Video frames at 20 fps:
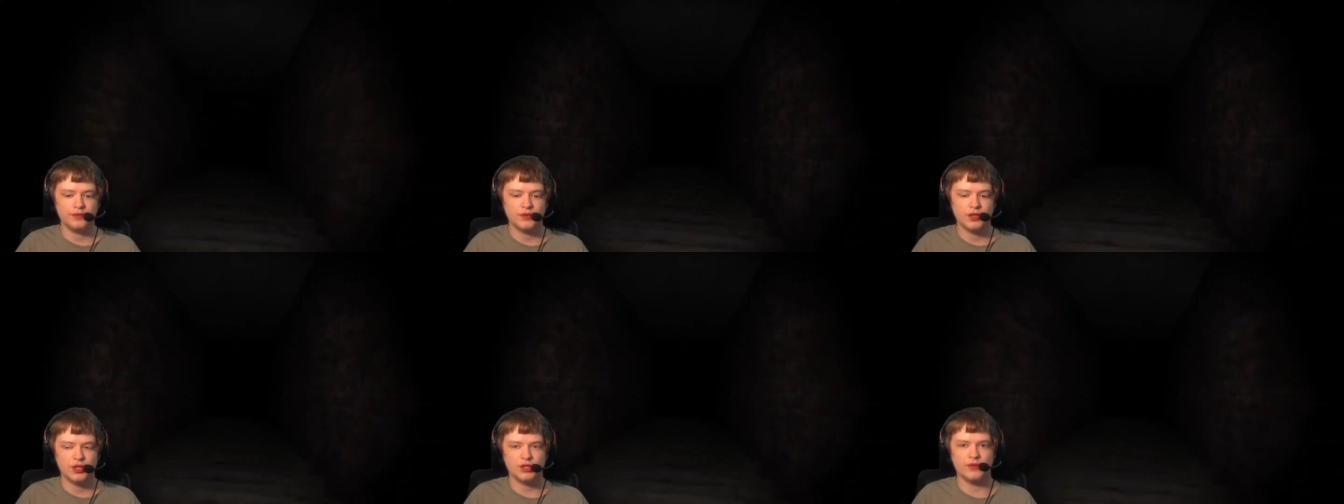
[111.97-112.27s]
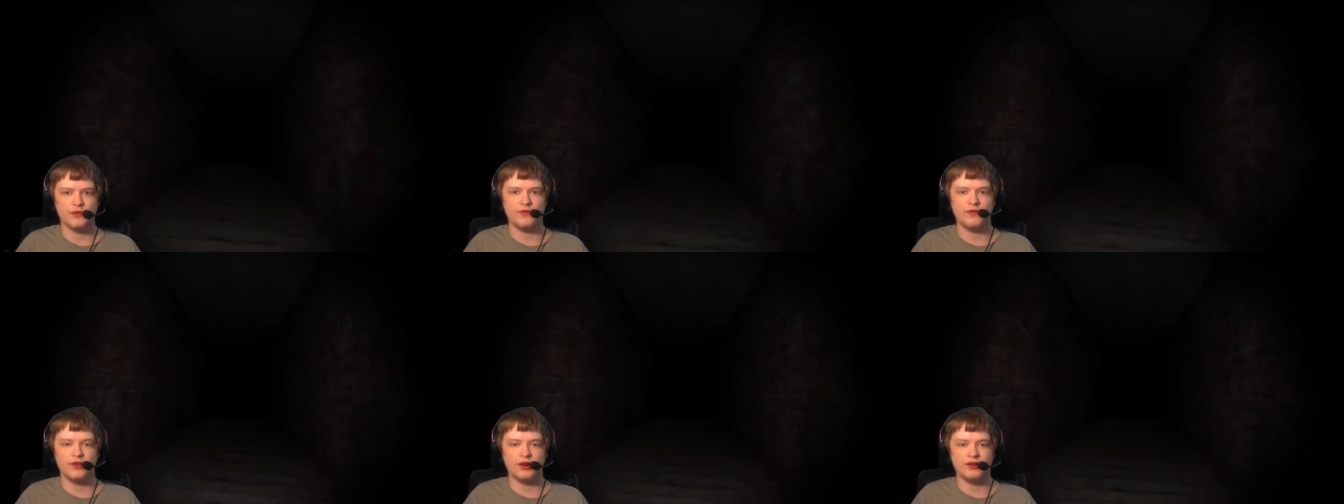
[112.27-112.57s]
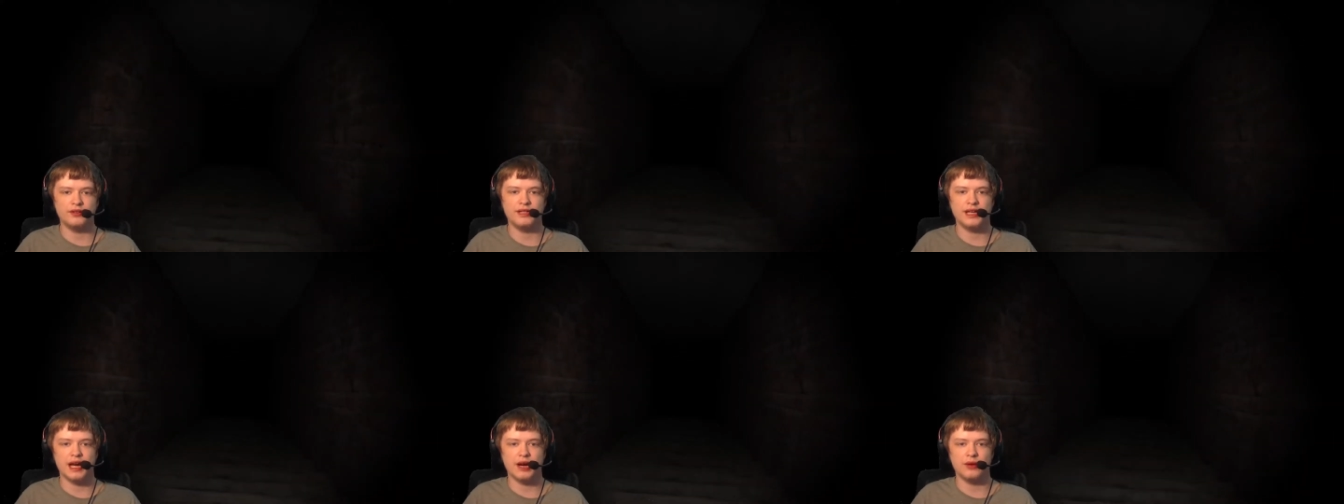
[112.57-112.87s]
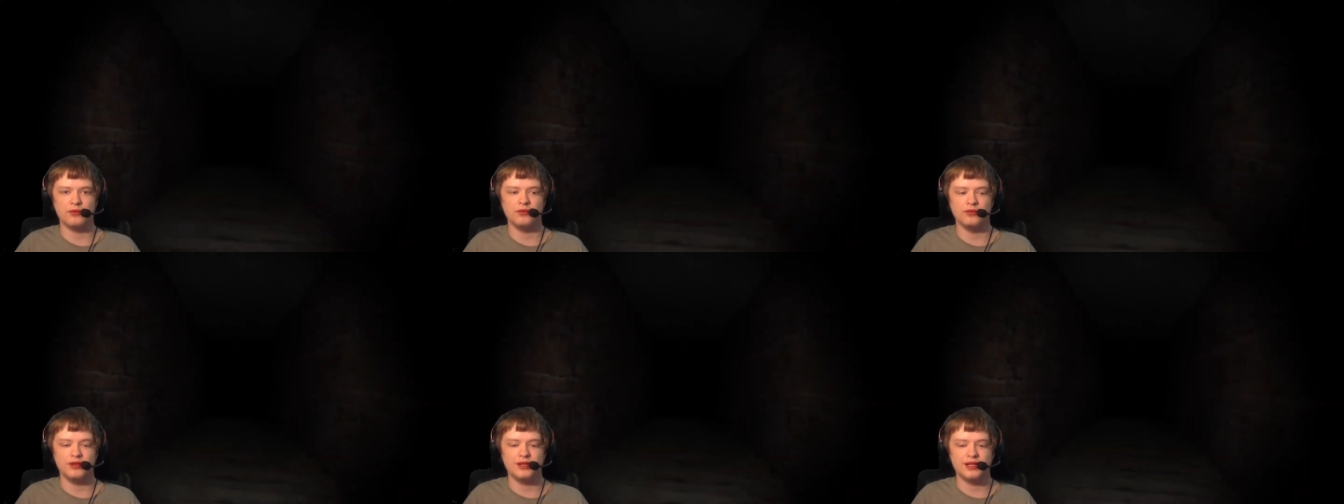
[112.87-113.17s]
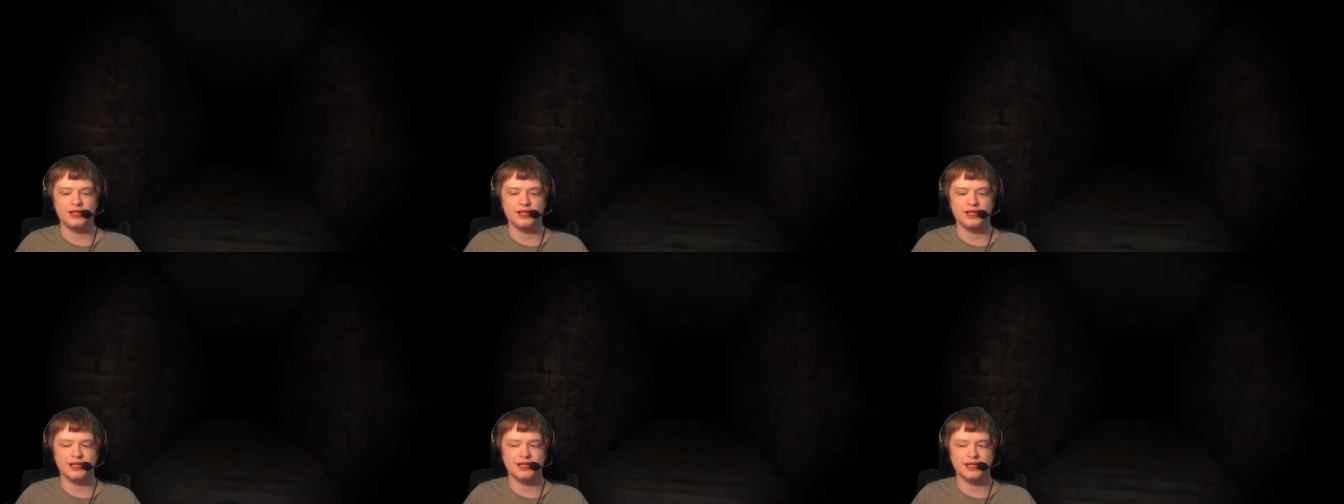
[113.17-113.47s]
Some falling down
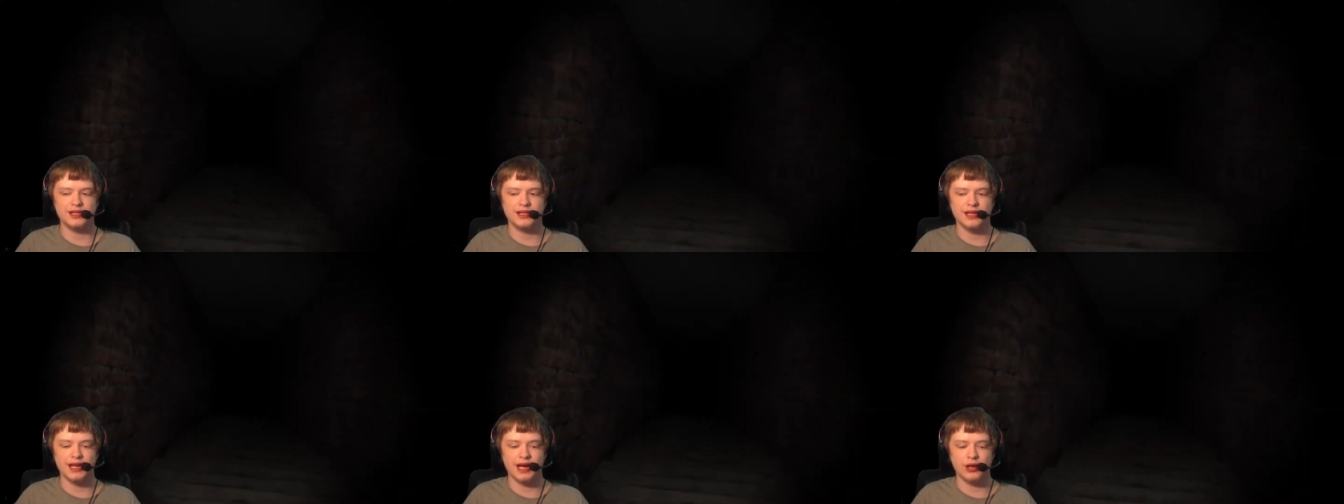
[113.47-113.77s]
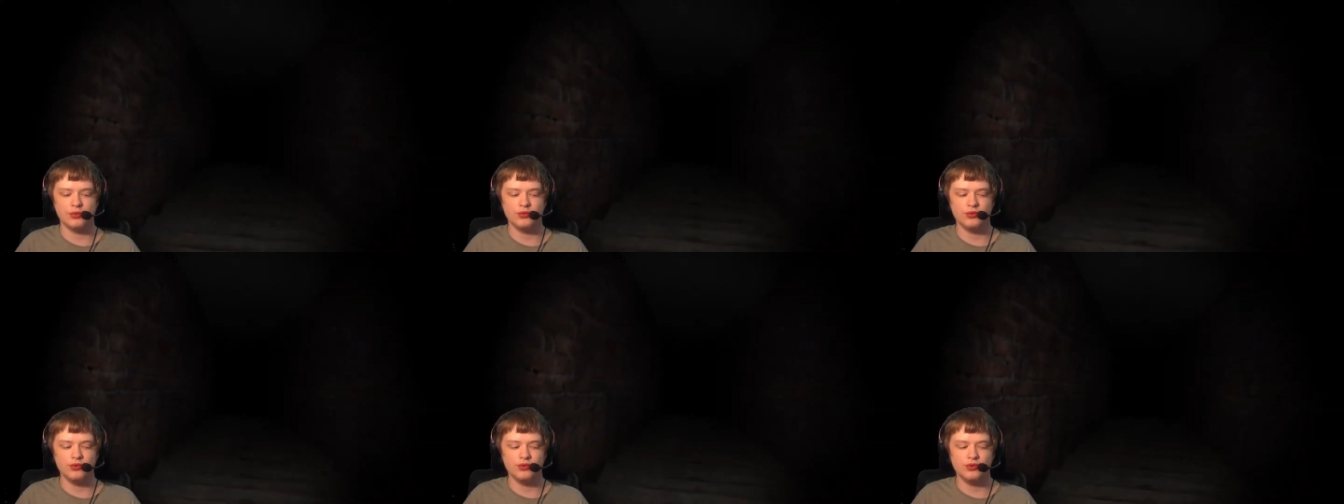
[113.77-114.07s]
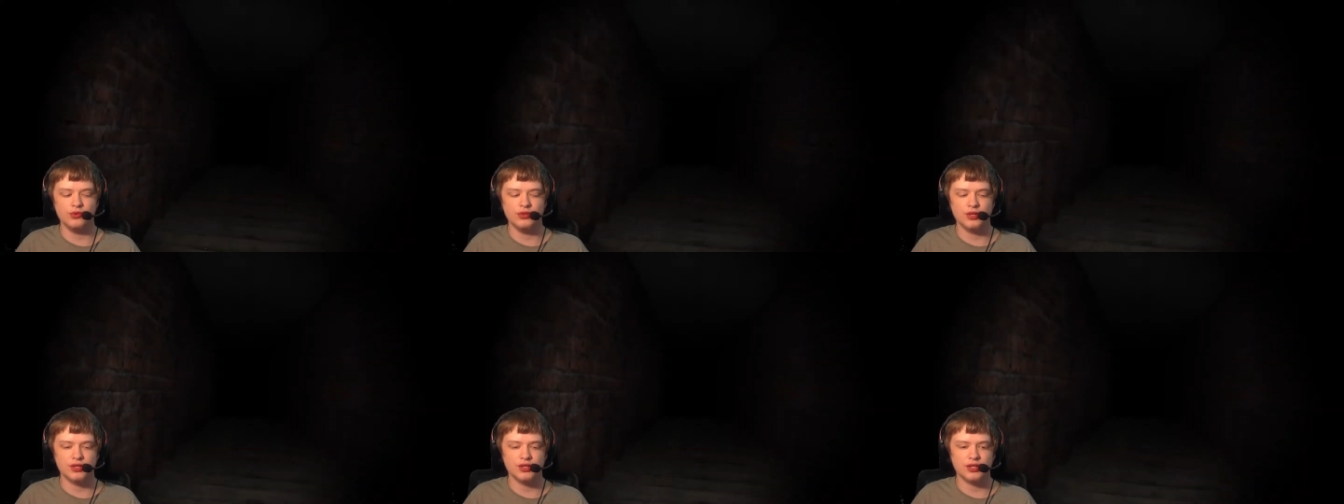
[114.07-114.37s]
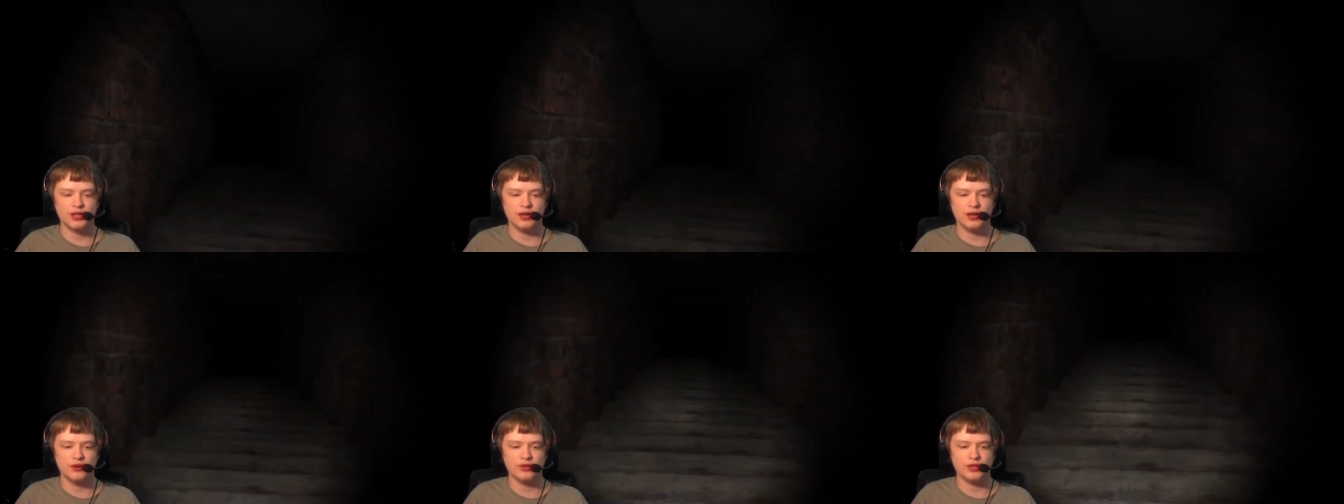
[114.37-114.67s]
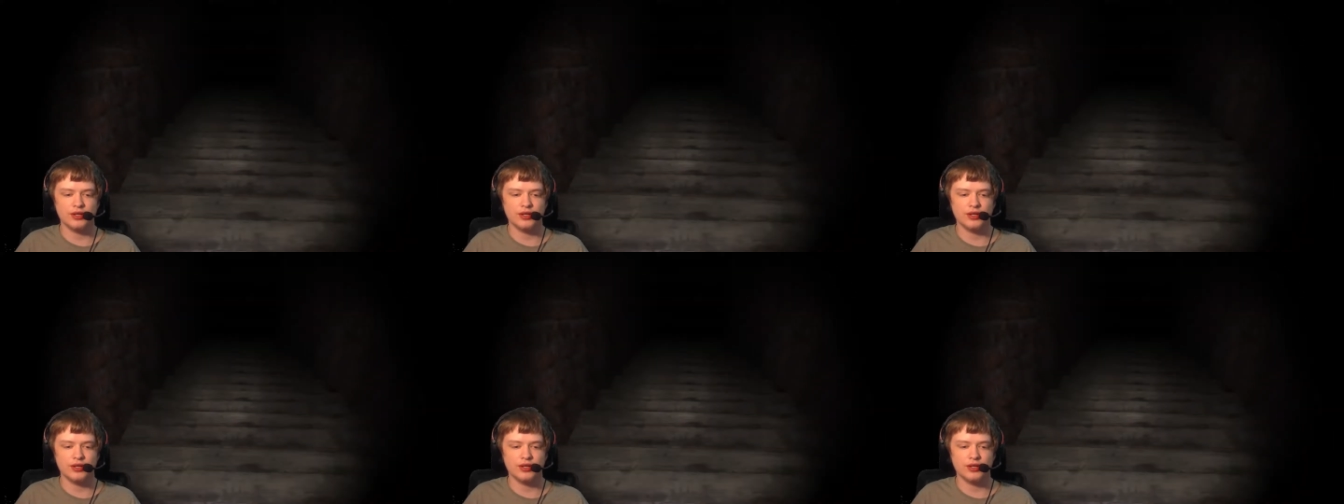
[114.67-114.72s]
down the stairs,